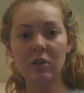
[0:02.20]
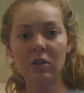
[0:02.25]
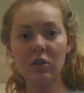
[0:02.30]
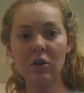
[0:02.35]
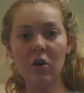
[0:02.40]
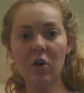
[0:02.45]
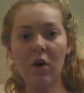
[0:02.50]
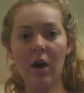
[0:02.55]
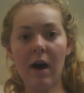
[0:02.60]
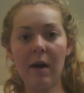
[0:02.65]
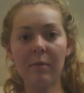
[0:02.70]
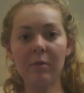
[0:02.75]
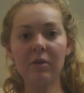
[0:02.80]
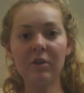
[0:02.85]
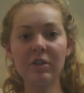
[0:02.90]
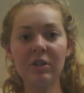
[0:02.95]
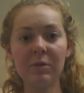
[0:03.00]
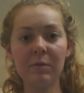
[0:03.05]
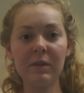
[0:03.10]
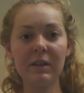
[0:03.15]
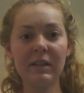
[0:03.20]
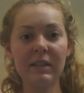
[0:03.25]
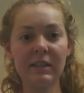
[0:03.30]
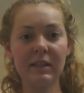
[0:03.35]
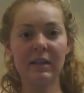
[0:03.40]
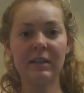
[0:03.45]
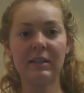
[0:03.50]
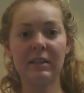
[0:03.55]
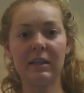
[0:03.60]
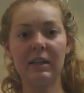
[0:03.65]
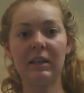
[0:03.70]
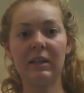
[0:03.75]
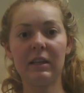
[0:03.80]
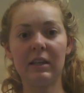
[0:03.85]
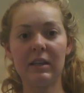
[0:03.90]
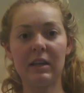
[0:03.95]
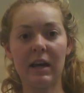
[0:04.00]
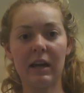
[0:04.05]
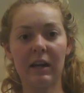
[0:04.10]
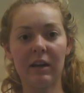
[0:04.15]
So I'm going to be discussing
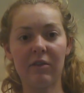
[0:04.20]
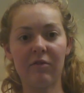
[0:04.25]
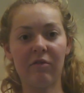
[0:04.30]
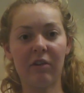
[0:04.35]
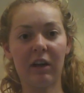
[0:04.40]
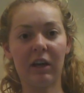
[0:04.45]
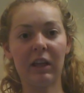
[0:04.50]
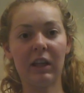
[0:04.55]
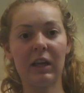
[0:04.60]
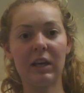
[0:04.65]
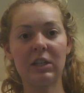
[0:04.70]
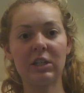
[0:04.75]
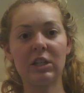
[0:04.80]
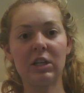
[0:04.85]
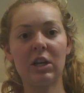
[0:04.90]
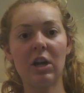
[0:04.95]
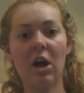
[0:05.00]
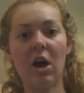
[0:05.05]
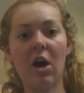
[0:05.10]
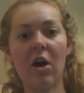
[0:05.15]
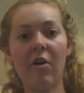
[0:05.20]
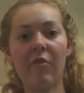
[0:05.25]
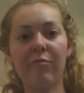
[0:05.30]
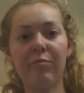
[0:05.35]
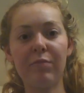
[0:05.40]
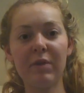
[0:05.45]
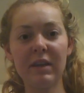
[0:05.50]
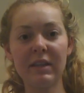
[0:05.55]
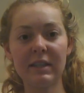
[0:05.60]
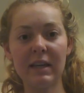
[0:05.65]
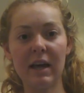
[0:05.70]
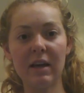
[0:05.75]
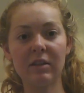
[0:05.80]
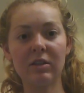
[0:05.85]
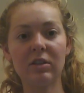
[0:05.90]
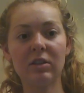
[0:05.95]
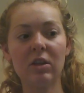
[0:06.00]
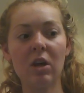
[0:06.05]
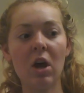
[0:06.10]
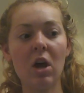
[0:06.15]
the negative regulation of B
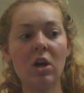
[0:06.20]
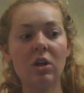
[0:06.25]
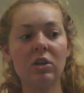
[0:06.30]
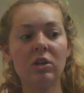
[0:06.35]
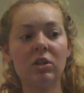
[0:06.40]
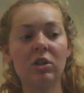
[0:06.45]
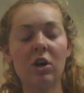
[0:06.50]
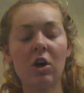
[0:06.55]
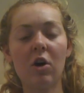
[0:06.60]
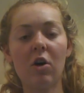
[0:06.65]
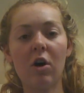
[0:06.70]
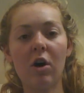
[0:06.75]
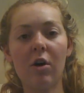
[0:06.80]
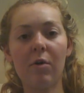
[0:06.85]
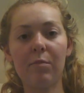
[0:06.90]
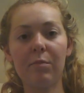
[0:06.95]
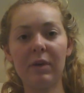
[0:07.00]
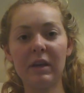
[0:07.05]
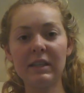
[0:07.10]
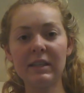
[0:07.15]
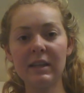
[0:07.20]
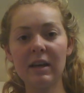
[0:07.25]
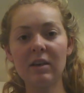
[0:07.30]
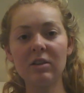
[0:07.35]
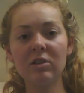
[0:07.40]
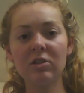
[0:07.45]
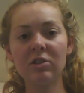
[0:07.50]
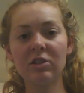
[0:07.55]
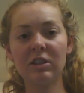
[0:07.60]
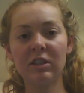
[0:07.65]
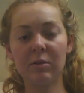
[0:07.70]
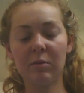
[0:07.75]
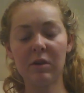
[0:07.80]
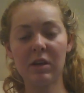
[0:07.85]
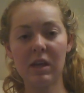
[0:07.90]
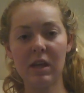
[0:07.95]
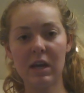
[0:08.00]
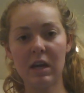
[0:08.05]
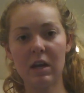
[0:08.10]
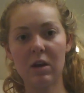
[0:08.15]
cells. So B cells are
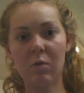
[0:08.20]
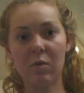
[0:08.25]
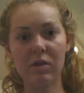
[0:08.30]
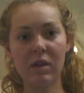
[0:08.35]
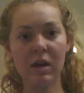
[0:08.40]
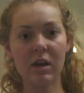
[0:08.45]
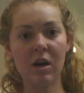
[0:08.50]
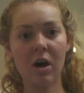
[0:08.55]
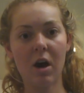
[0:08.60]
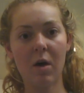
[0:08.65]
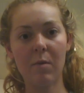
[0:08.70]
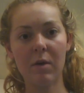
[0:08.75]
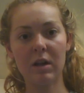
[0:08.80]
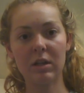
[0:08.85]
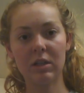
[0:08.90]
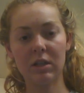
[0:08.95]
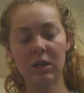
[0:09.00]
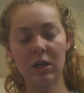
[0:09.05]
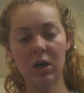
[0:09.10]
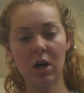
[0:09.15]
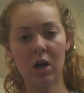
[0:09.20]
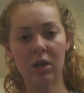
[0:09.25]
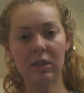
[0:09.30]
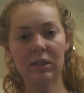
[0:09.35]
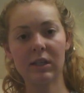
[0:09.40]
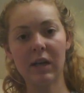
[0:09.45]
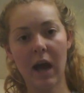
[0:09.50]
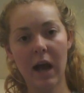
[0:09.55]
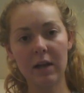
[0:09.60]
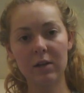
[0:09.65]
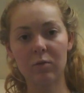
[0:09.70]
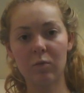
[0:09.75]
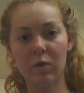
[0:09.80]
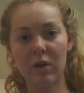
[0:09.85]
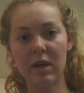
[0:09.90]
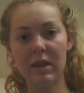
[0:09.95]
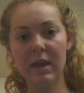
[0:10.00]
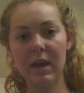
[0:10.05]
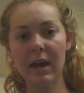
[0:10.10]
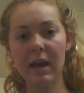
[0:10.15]
stimulated when they come into contact
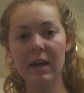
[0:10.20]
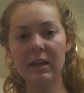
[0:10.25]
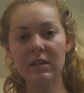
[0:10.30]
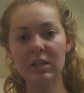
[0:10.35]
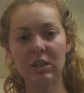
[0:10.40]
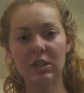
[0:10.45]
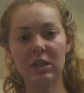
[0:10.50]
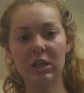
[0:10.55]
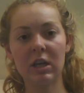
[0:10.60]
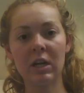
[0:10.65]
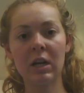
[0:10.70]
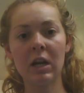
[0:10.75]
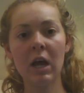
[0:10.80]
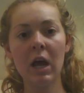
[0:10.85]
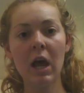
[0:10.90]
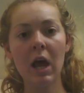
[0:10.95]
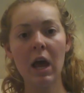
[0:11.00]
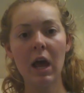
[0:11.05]
with antigen.